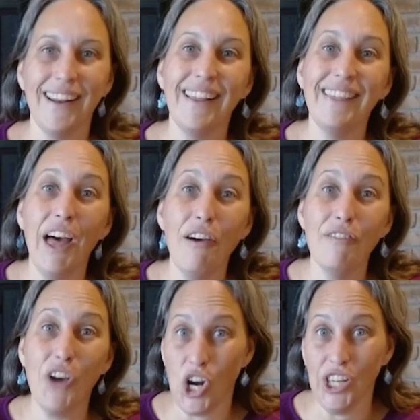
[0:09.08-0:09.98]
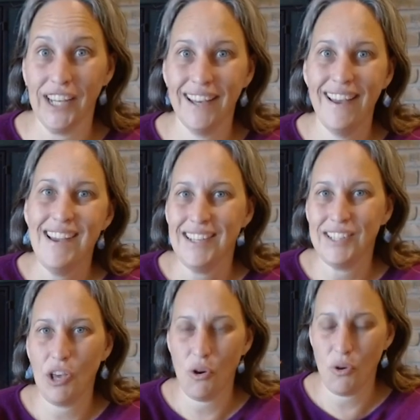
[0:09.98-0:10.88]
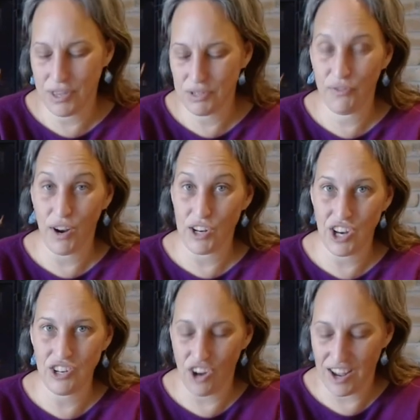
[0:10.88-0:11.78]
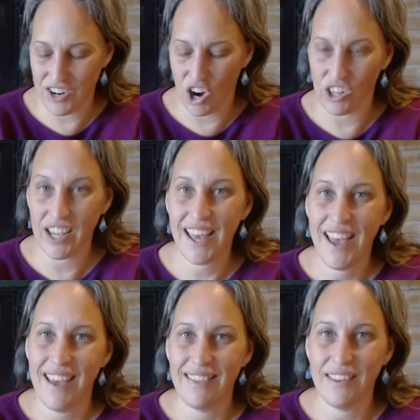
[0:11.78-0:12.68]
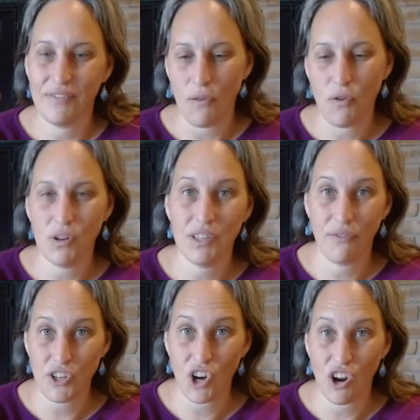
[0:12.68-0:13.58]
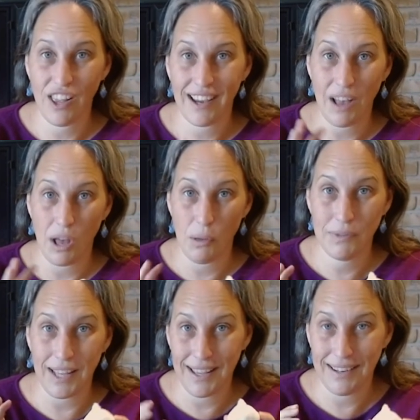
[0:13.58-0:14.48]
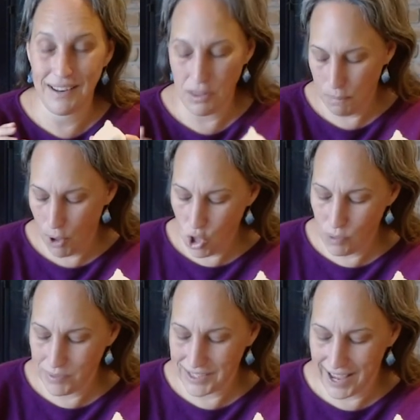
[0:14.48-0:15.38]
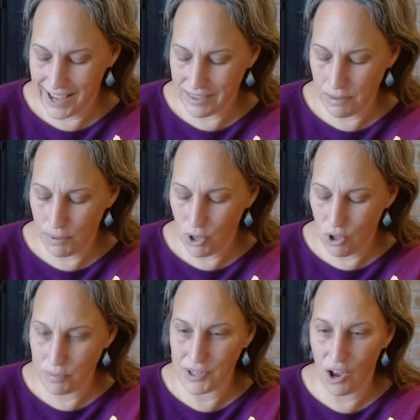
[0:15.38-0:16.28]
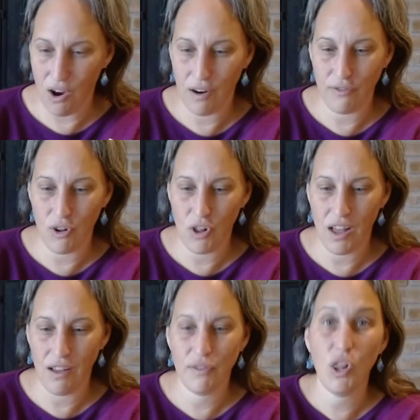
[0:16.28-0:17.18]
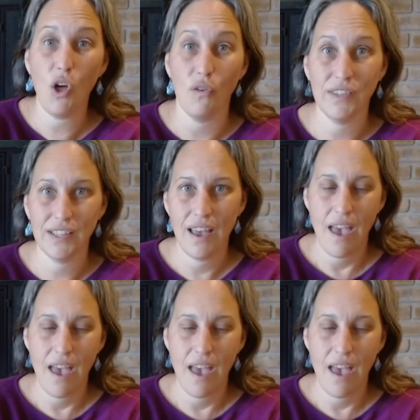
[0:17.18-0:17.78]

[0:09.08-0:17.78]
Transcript: And I love garlic. So there's fresh and dried garlic. This, of course, the fresh garlic comes in the bulbs, and the bulbs are full of cloves.